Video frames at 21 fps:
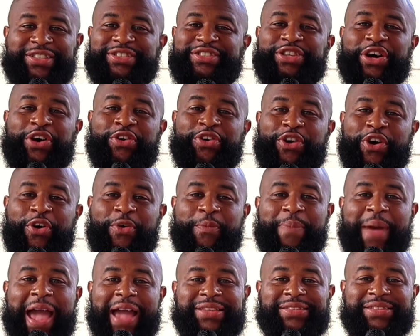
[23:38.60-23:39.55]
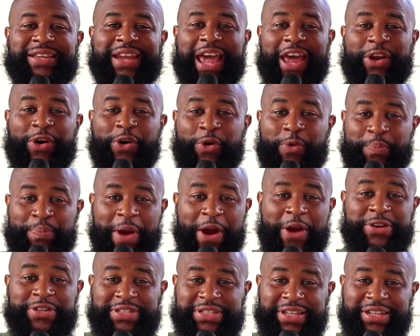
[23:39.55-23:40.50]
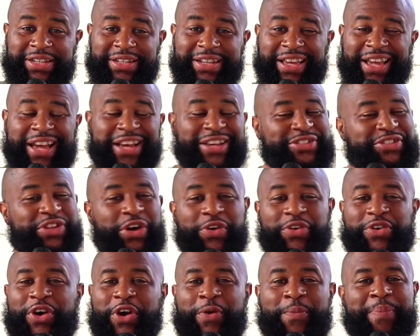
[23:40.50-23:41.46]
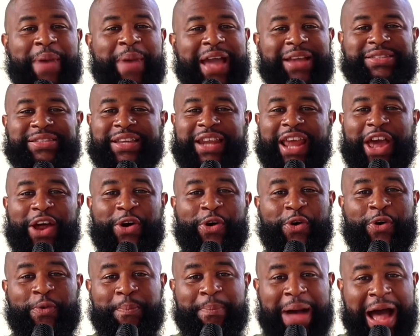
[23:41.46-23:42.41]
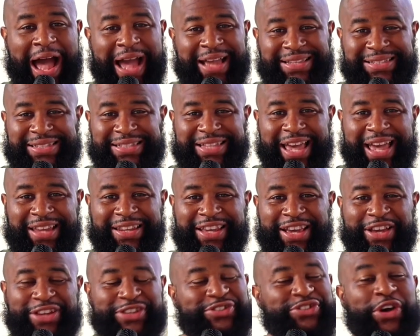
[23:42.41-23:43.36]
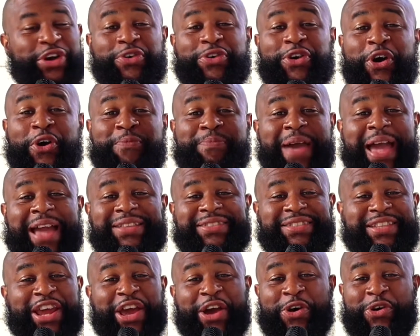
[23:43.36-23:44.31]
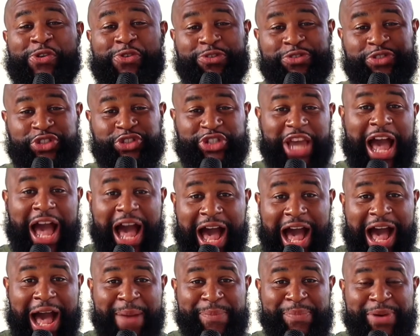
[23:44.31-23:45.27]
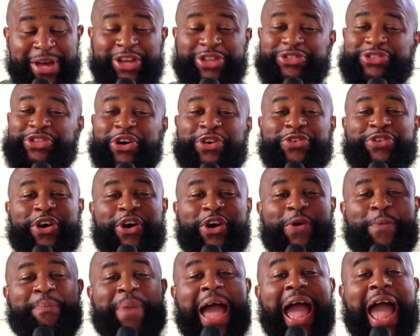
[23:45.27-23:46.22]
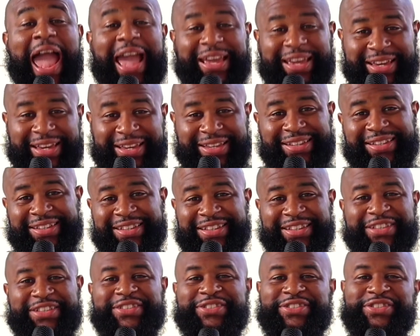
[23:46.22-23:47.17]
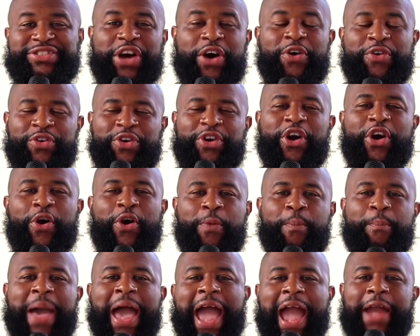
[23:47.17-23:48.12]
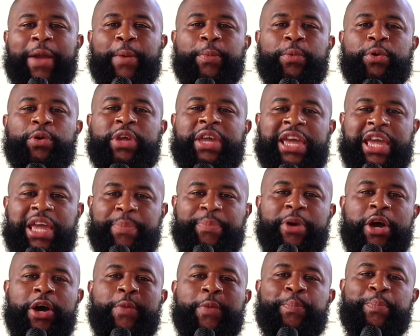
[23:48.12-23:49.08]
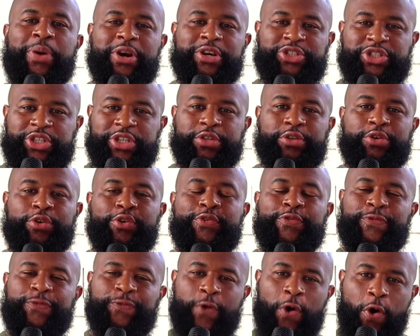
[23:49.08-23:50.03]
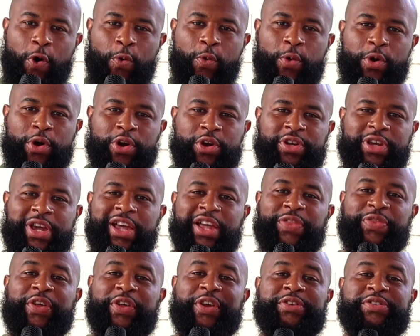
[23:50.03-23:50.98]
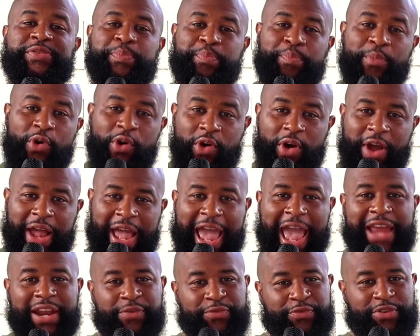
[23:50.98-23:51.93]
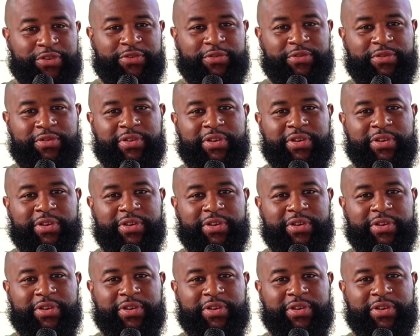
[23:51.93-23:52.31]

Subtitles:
Don't go back to that old person. Don't go back to that old mindset. Don't go back to that old job. Don't go back. Don't go back. Keep pushing forward. There's more ahead of you.